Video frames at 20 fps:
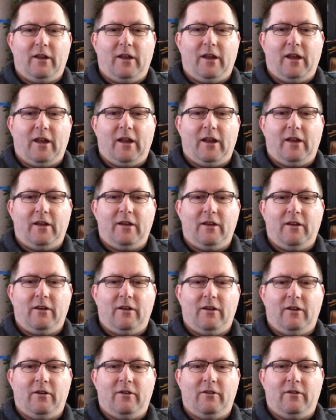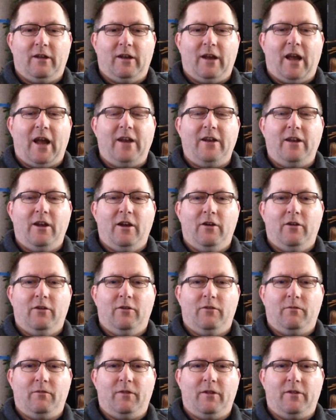and I
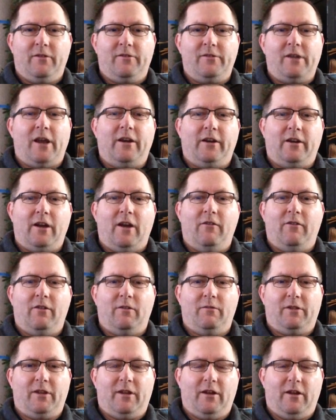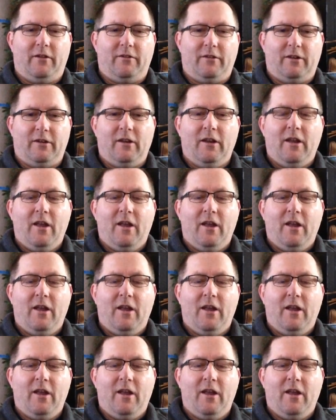know they're just trying to cover themselves and,